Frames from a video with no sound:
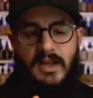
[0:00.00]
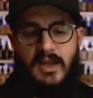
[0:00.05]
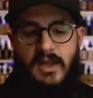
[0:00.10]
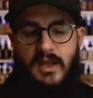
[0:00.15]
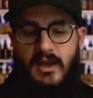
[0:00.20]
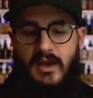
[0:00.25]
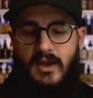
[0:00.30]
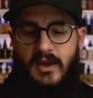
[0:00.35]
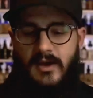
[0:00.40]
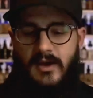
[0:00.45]

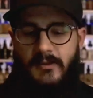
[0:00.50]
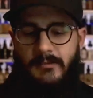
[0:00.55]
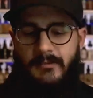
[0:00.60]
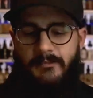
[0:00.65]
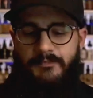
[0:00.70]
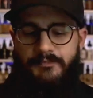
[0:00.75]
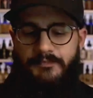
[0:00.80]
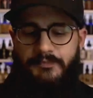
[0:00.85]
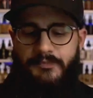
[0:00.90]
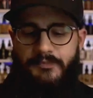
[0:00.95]
And
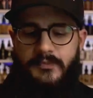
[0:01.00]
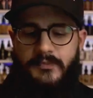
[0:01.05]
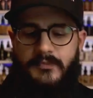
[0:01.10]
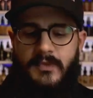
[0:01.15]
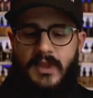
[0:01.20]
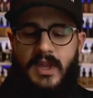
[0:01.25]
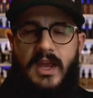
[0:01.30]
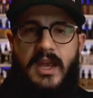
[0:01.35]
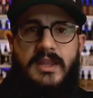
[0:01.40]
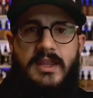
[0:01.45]

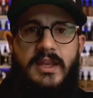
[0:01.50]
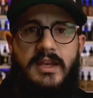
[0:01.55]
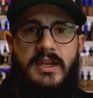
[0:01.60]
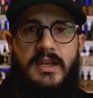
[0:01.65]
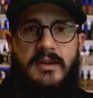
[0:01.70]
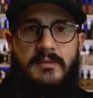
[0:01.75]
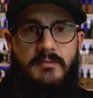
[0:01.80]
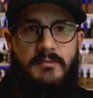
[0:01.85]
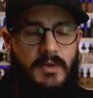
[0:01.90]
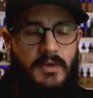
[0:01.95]
then
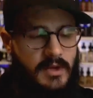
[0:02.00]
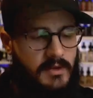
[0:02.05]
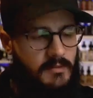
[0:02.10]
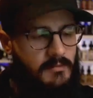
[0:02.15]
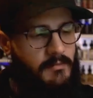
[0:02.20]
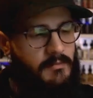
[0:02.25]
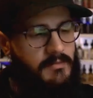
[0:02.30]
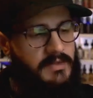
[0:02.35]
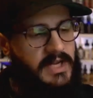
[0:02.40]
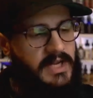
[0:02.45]
it
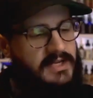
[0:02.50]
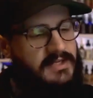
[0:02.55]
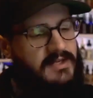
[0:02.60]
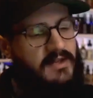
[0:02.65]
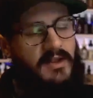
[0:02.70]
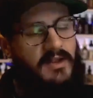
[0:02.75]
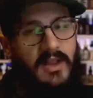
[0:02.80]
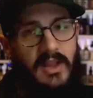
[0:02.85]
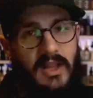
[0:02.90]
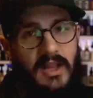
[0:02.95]
takes a
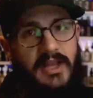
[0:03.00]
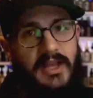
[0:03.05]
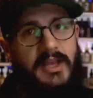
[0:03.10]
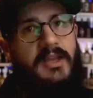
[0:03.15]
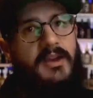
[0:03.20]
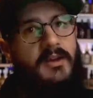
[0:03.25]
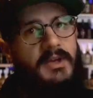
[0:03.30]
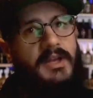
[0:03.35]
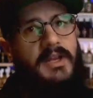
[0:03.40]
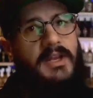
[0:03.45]
little
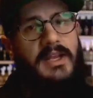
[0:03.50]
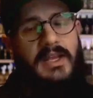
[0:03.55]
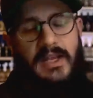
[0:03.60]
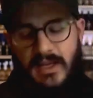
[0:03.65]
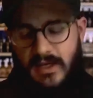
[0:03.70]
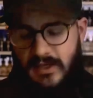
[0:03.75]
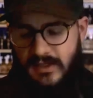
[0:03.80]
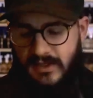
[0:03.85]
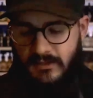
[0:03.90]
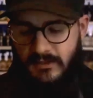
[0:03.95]
bit of
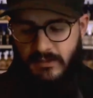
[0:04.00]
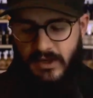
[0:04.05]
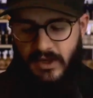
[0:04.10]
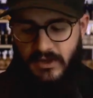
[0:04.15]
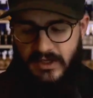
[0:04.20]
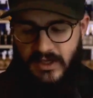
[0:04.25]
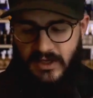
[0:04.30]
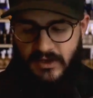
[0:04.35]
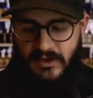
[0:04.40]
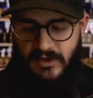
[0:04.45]
heat to melt
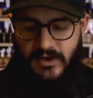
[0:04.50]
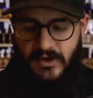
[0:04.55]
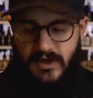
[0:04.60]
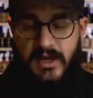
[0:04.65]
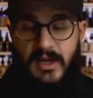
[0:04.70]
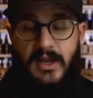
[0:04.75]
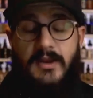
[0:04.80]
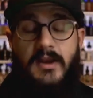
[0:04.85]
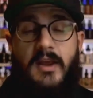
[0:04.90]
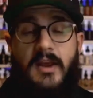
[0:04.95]
down in your
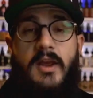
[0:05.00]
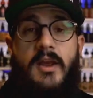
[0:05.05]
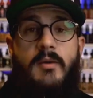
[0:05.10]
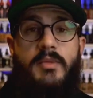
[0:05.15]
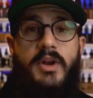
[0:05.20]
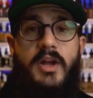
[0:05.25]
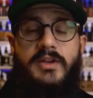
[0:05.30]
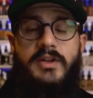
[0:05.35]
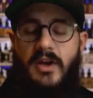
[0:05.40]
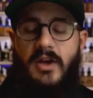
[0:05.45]
hand, but
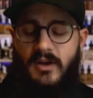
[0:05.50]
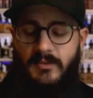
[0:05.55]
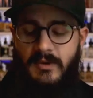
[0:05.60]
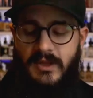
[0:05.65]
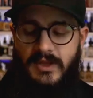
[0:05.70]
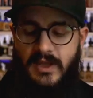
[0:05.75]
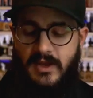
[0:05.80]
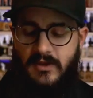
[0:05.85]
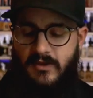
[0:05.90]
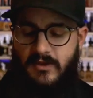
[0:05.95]
I'll talk about
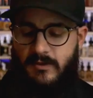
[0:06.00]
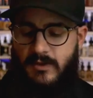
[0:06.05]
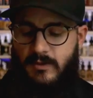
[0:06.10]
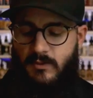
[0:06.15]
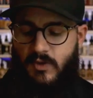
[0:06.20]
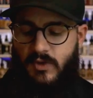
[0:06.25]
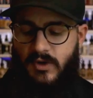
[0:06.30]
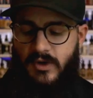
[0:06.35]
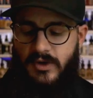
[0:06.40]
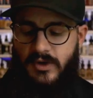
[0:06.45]
that a little bit
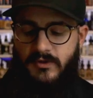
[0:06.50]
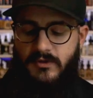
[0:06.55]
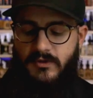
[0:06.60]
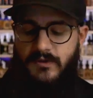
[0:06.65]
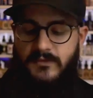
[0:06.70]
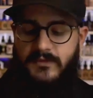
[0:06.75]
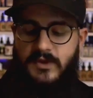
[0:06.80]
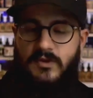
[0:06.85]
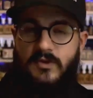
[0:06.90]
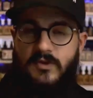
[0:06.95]
more in the
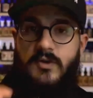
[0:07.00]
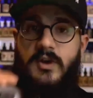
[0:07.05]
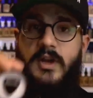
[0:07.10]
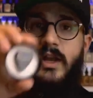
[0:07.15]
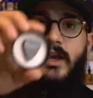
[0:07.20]
review.